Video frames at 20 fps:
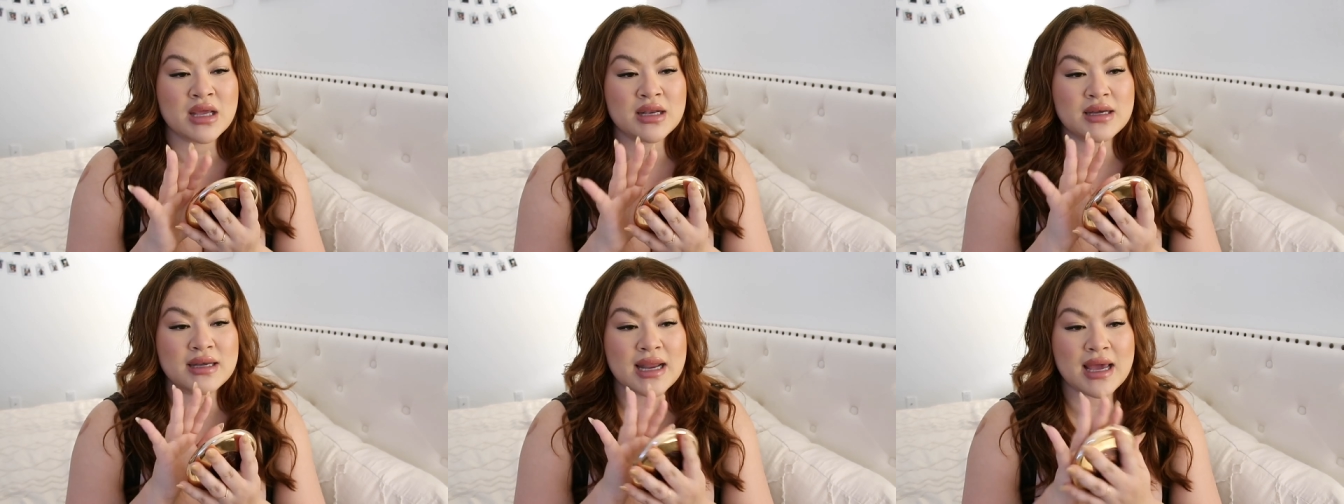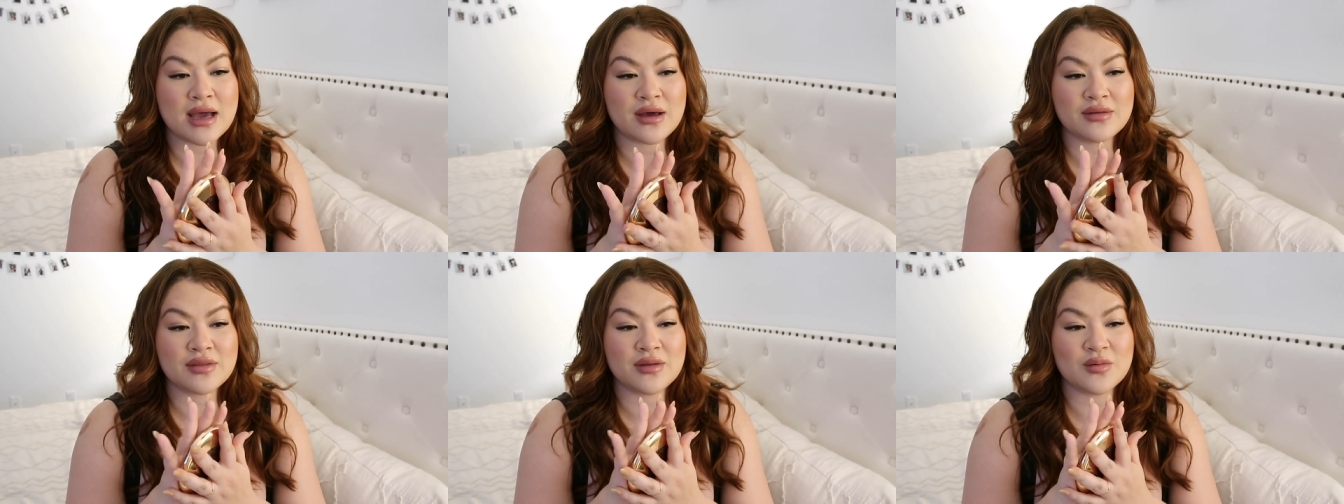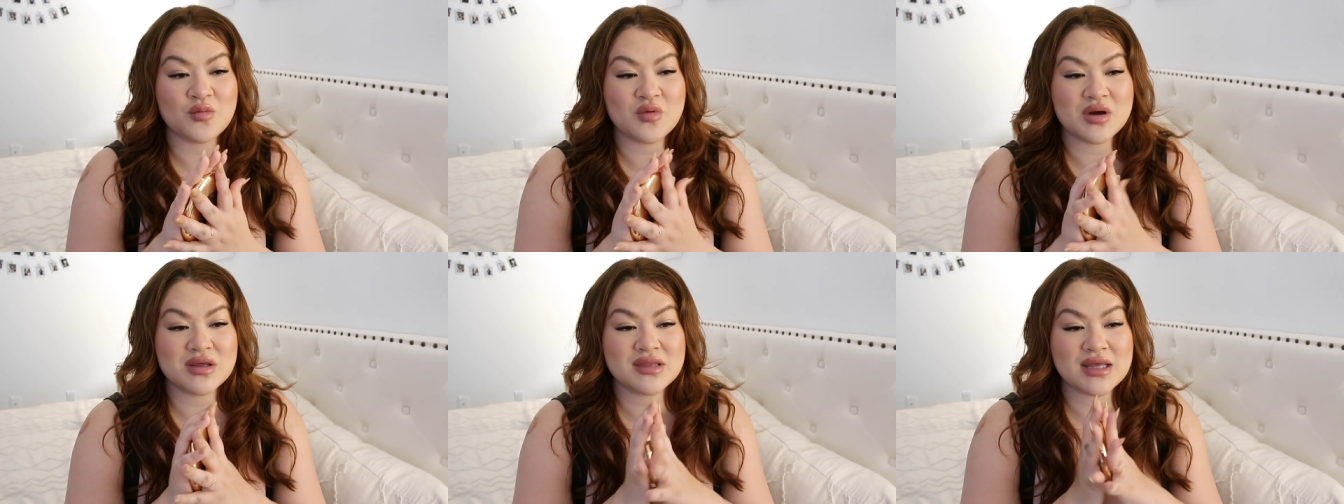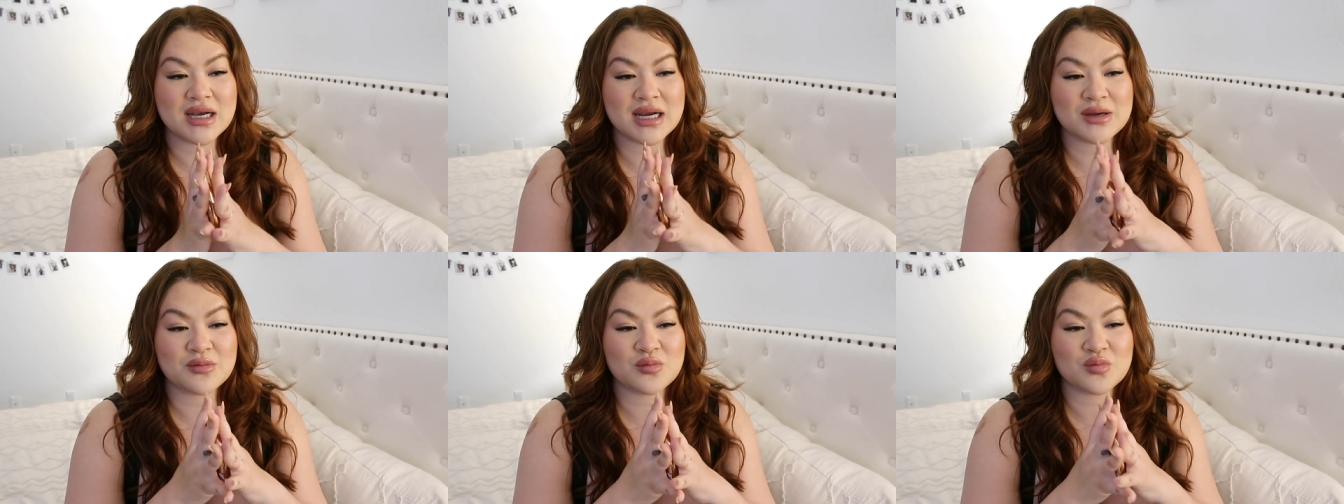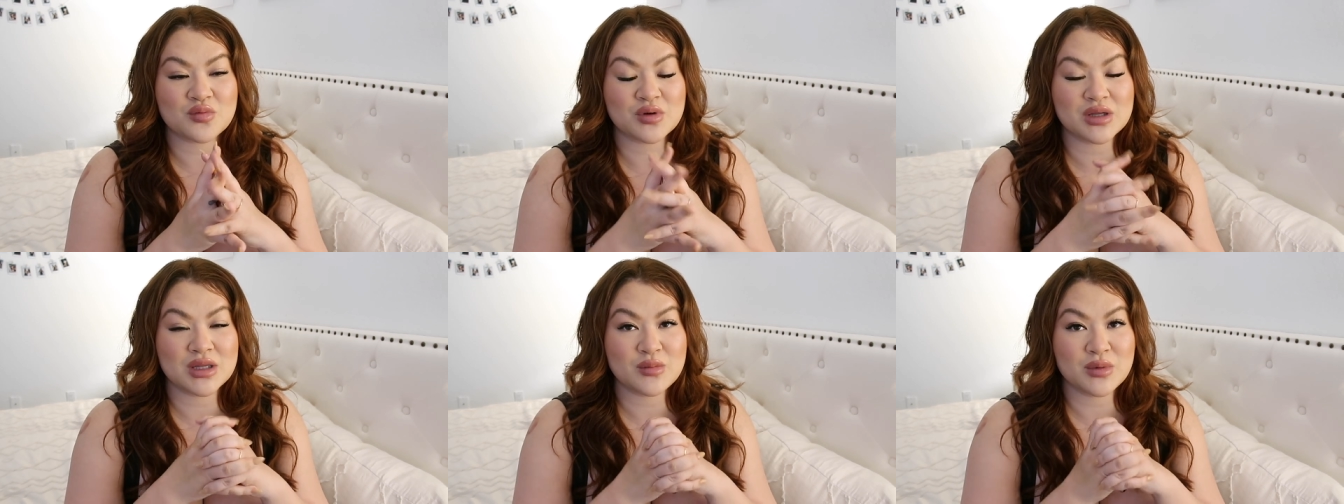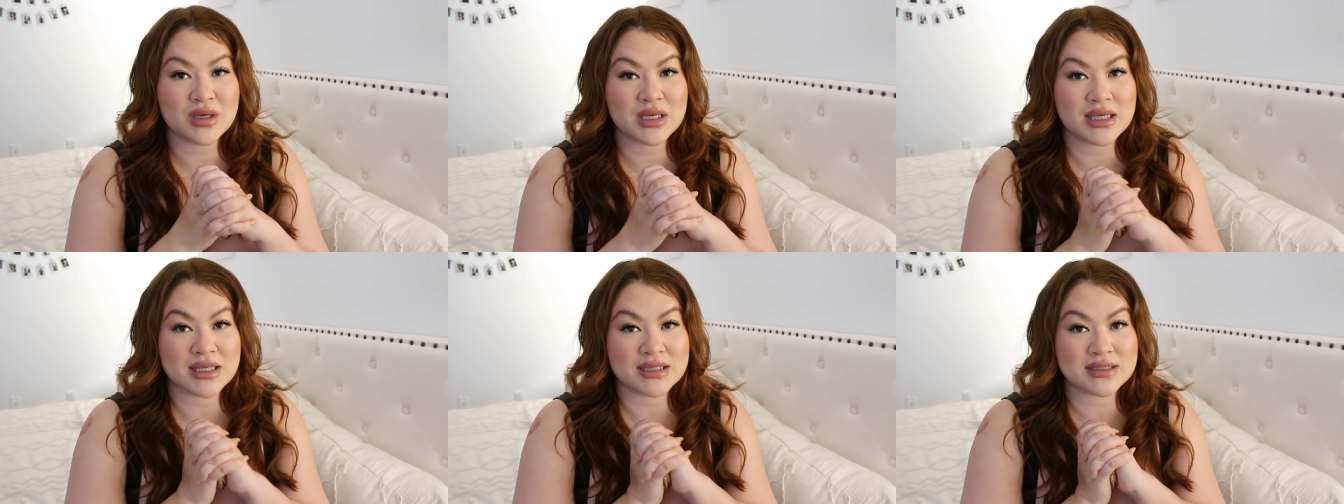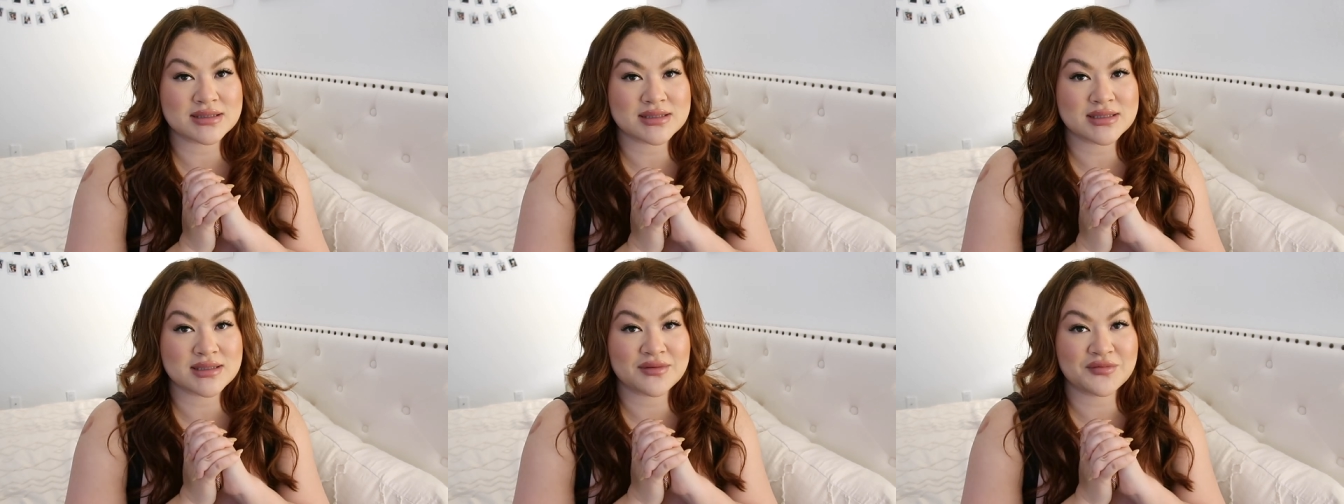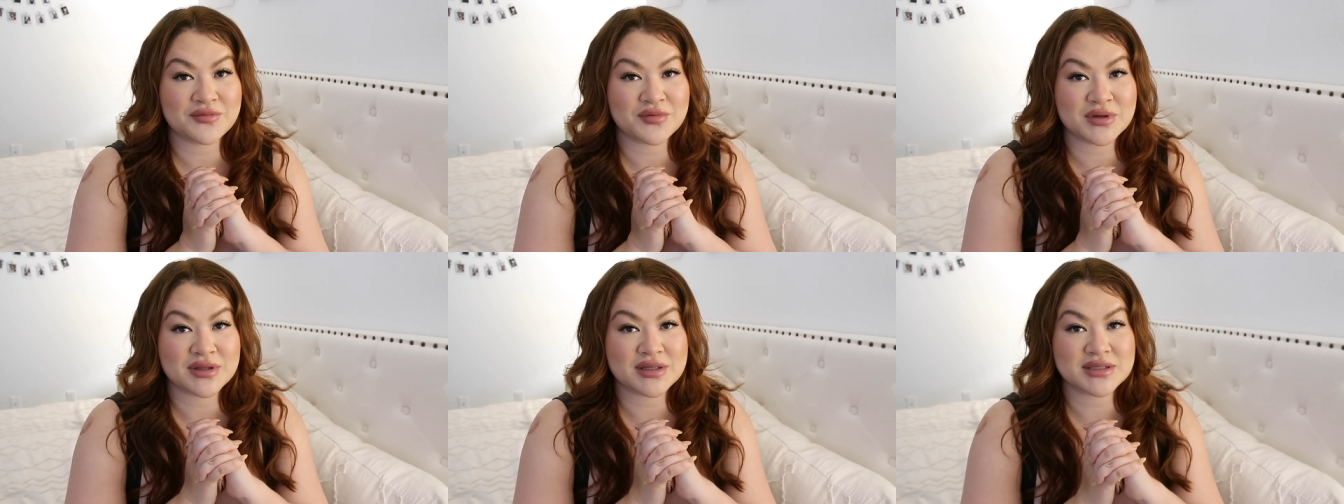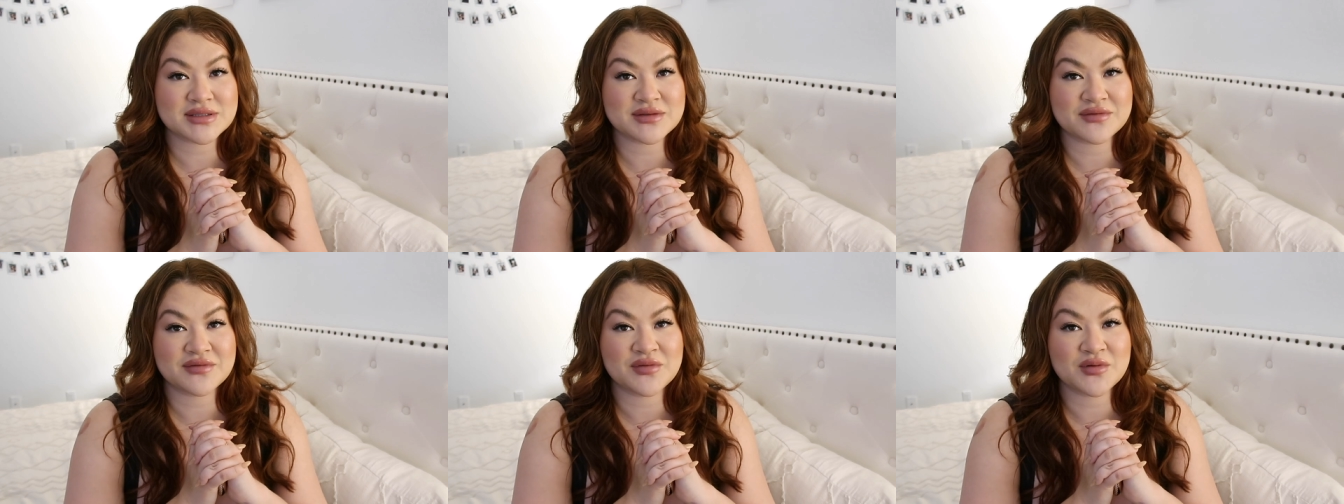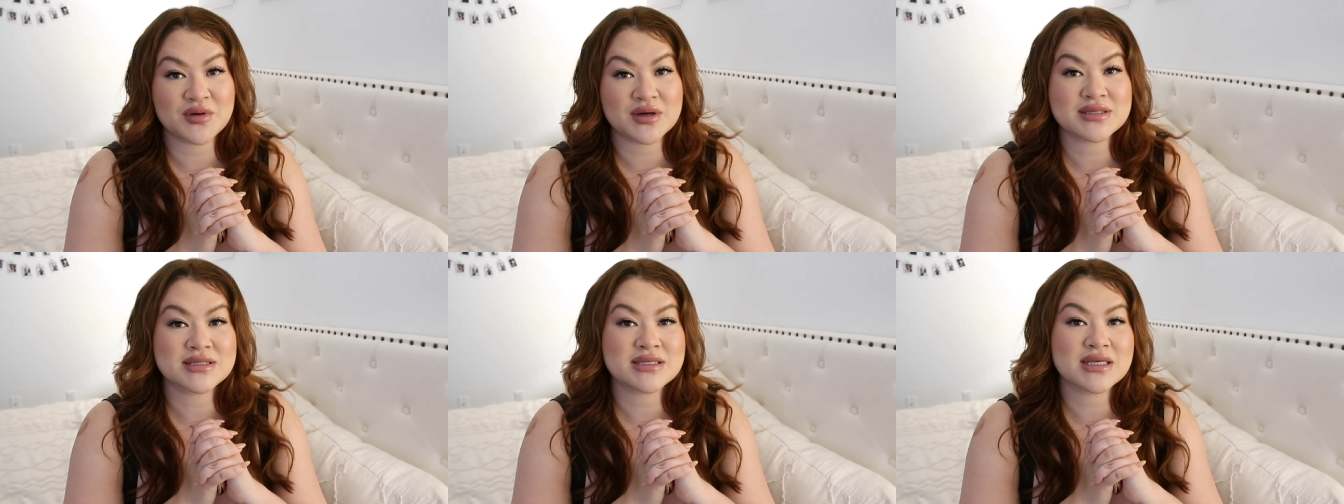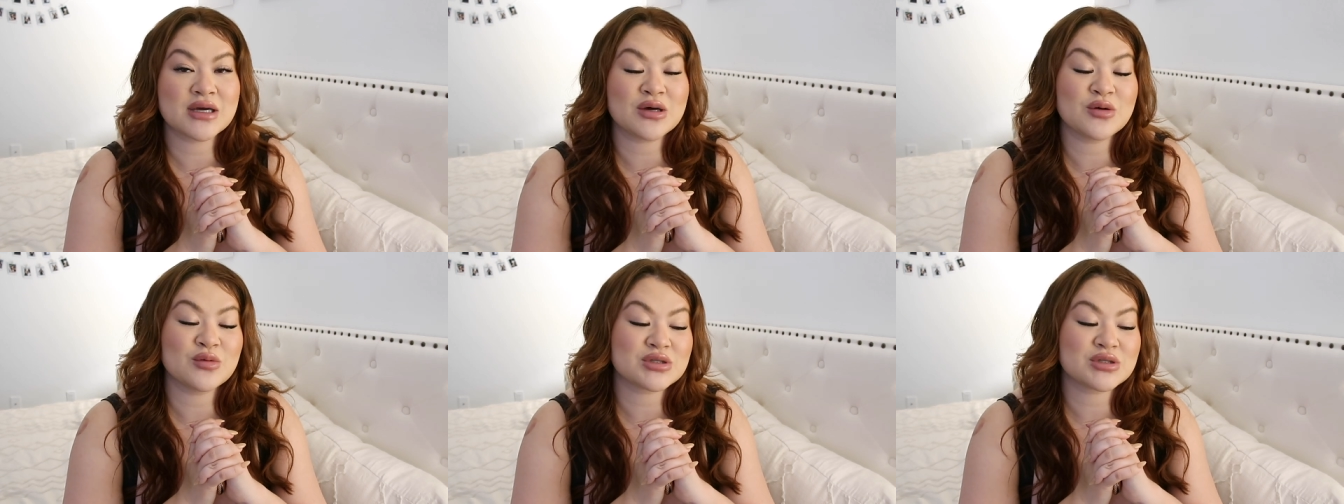Now, the one that I really want to get for the Sephora sale,